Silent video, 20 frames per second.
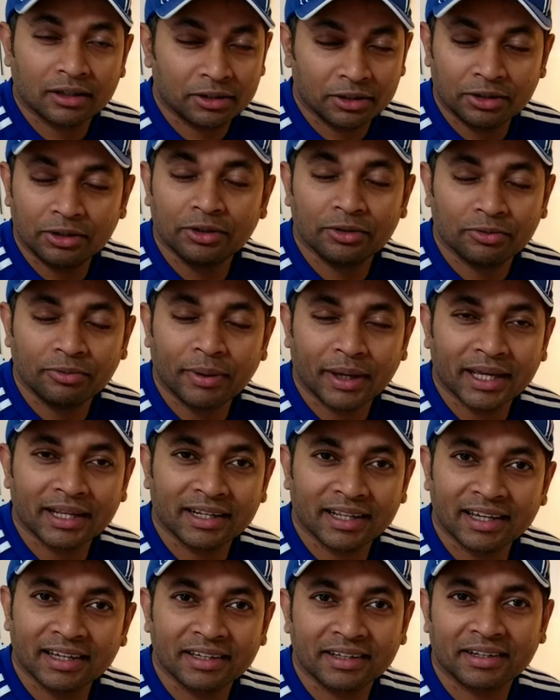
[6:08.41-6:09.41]
you may
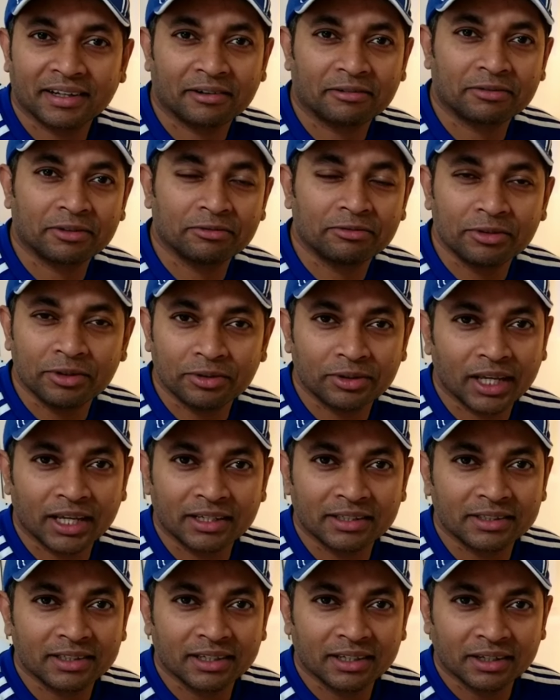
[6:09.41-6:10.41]
like it after a few
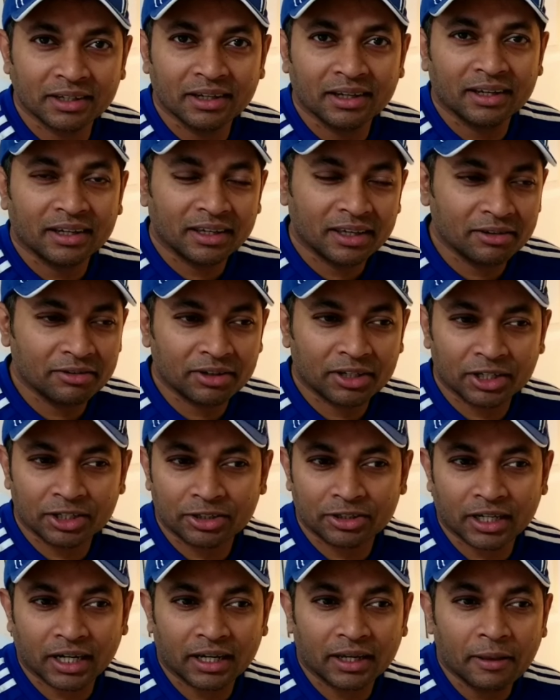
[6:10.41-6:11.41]
days. Give it a
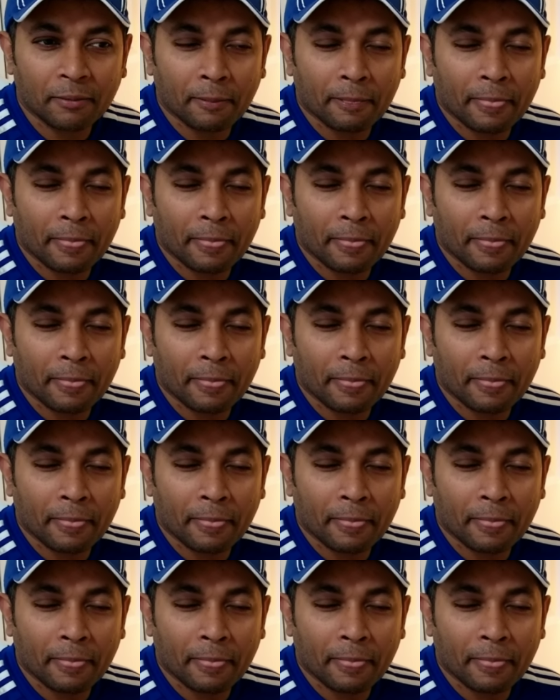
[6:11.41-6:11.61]
try.